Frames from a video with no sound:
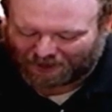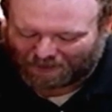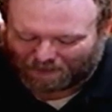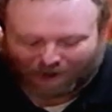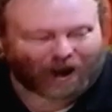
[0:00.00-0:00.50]

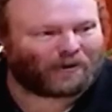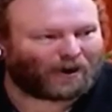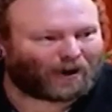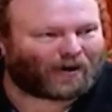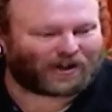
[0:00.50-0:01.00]
But I would
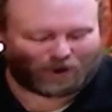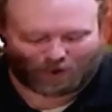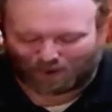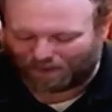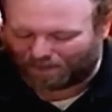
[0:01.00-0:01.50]

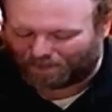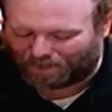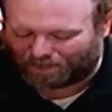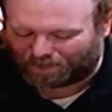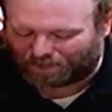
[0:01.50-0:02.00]
argue
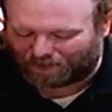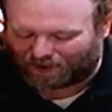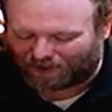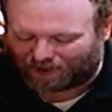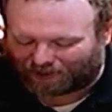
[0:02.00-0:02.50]

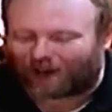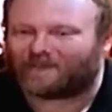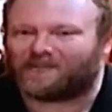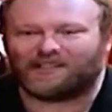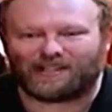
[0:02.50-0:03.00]
that
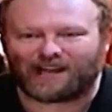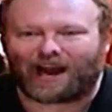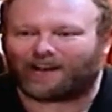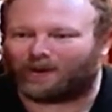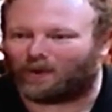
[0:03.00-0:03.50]
love is
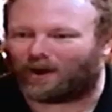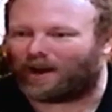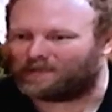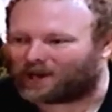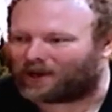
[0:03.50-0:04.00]
exactly what I
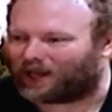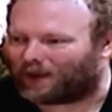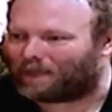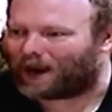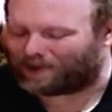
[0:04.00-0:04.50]
am talking
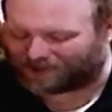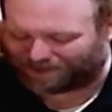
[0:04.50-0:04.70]
about.